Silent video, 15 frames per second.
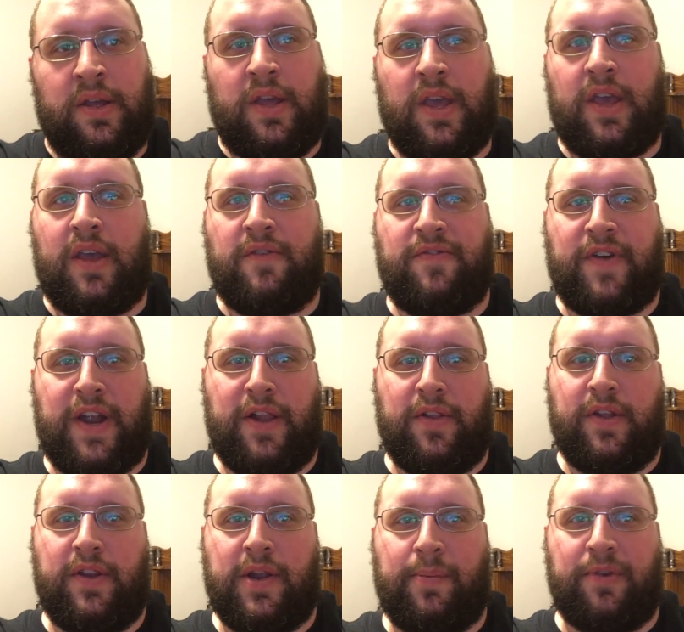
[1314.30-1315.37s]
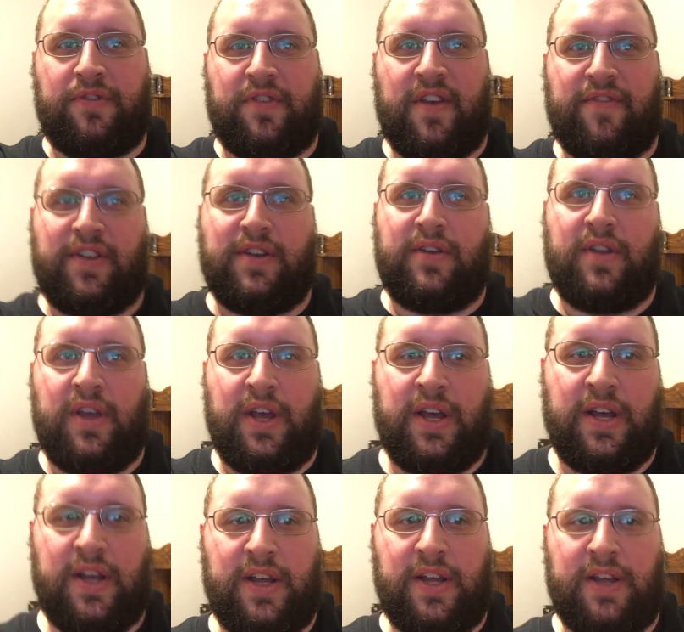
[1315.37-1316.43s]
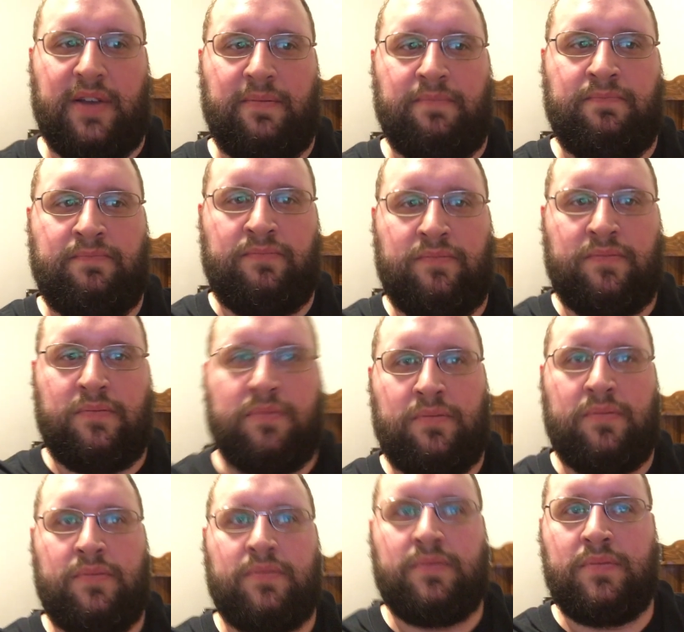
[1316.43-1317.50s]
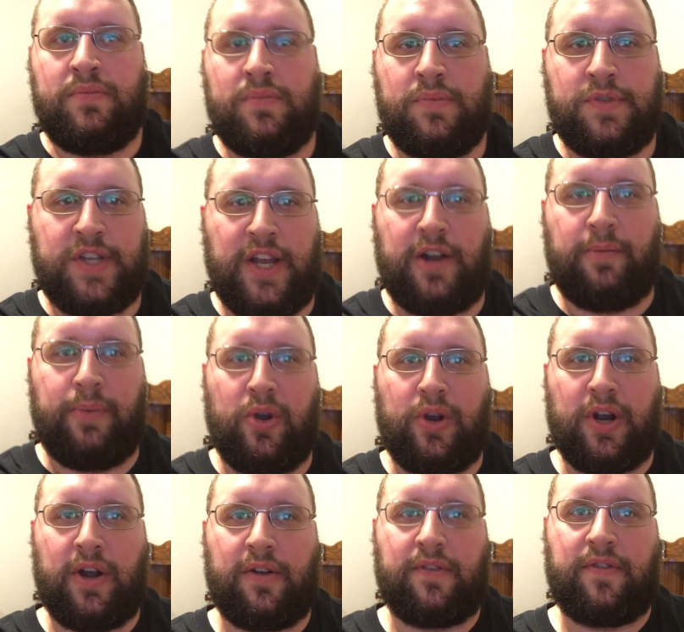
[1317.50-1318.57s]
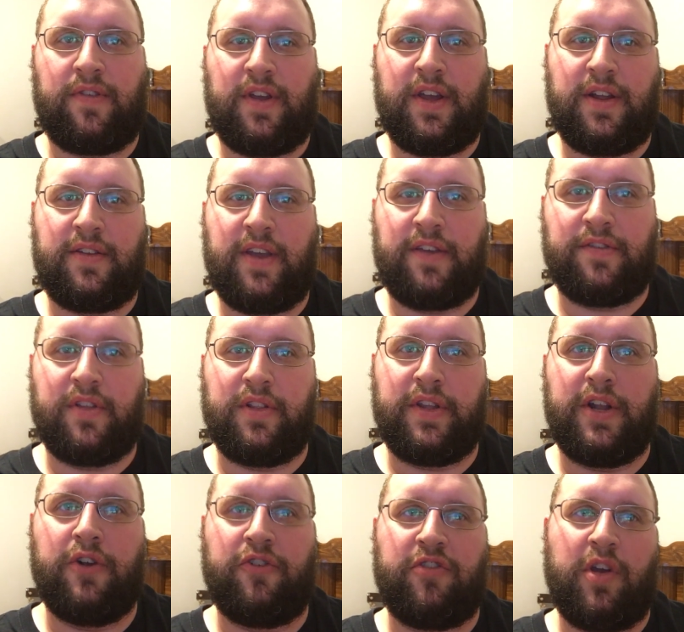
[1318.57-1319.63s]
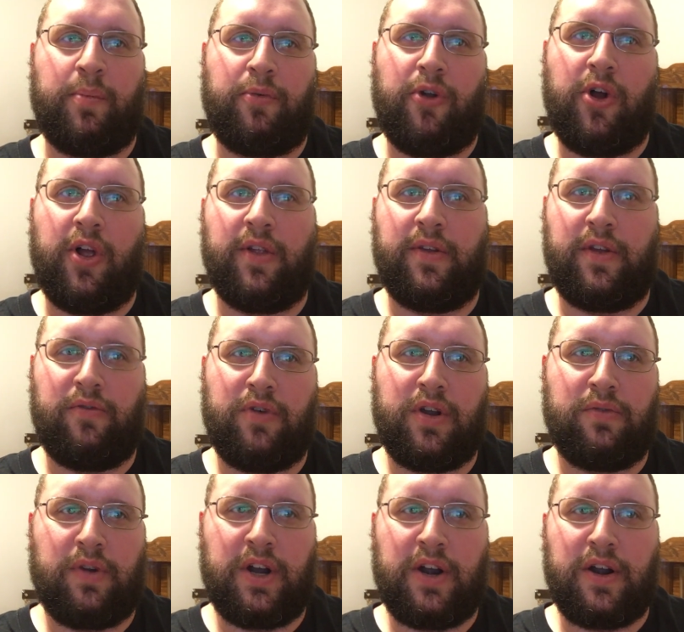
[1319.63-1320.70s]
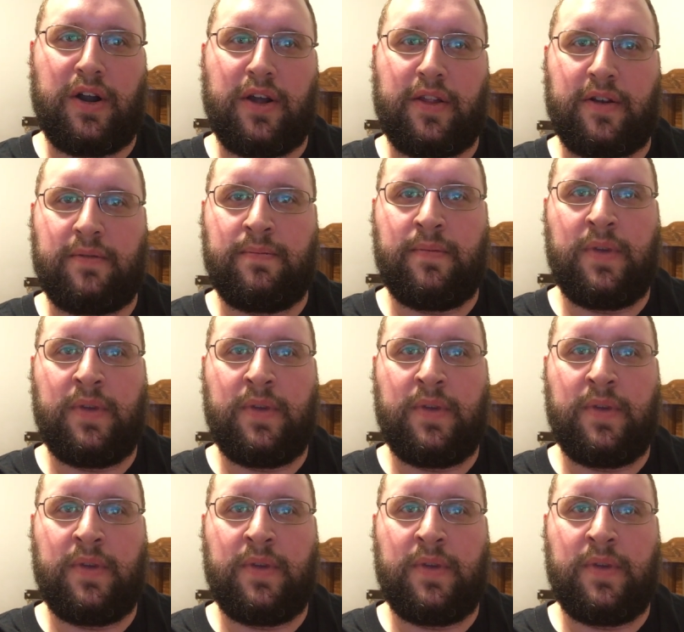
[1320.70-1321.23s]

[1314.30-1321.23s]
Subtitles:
And finally, number 7, Xander Bogaerts takes a leadership role in one way or another.